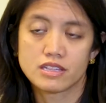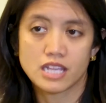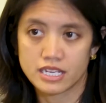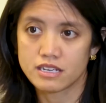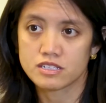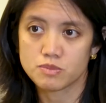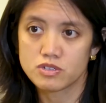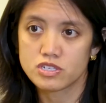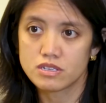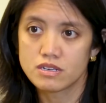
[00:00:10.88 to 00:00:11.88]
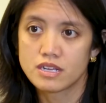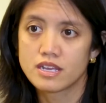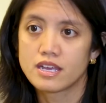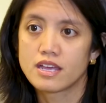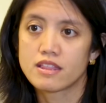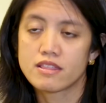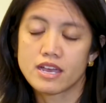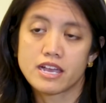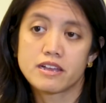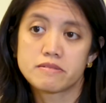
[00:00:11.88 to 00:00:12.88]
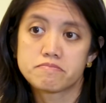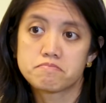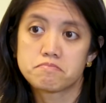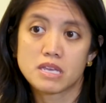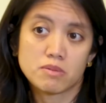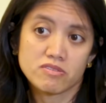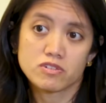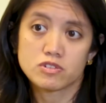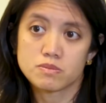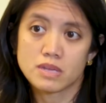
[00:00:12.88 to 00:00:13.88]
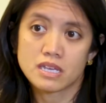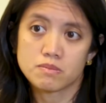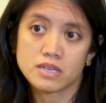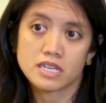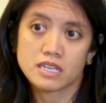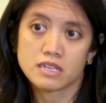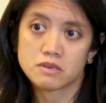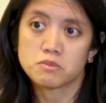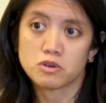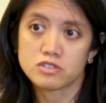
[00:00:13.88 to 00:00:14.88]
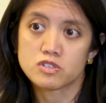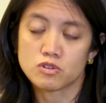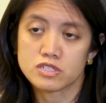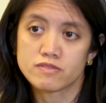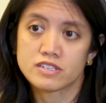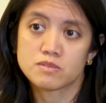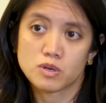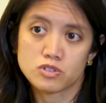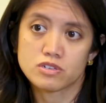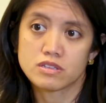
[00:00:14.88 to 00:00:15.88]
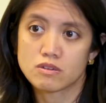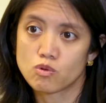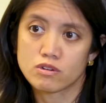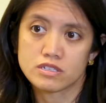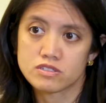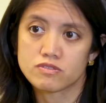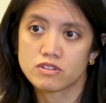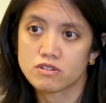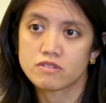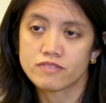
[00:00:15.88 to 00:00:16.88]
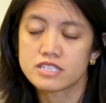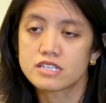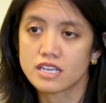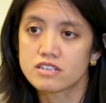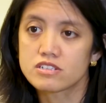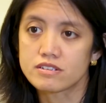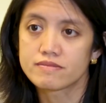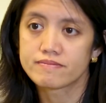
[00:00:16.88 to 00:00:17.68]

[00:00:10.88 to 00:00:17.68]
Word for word: lead exposure that baby foods may be an important source of exposure that warrants further investigation.